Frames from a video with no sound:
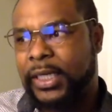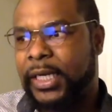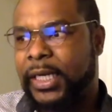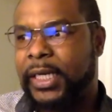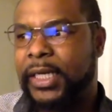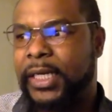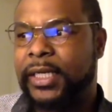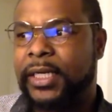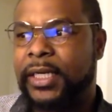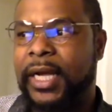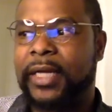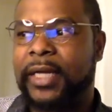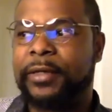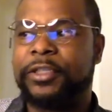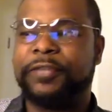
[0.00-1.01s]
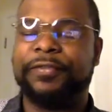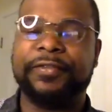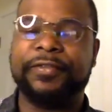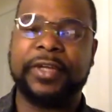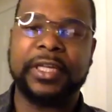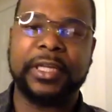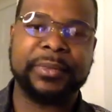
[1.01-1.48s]
and how to
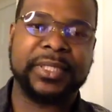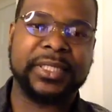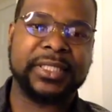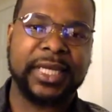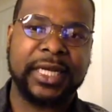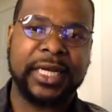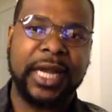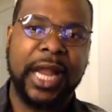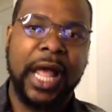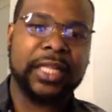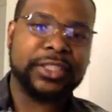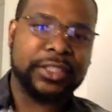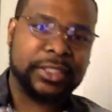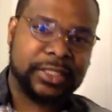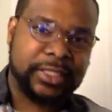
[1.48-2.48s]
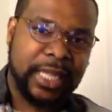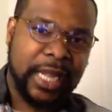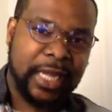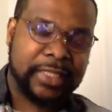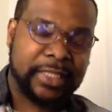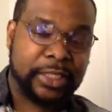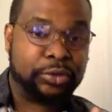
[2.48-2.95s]
develop the technology
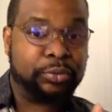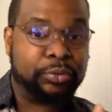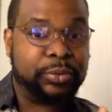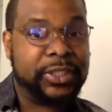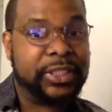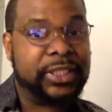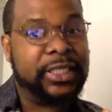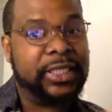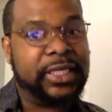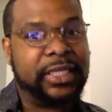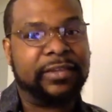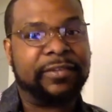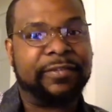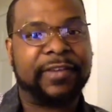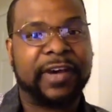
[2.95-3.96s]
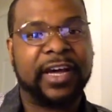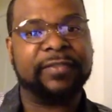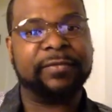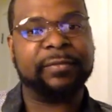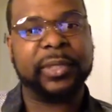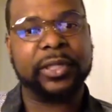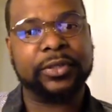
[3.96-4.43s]
stack that you really need, the
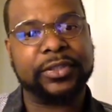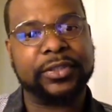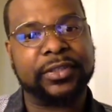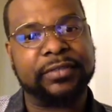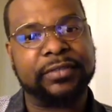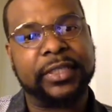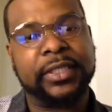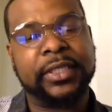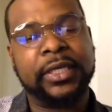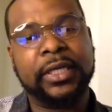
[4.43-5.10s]
5 pillars of it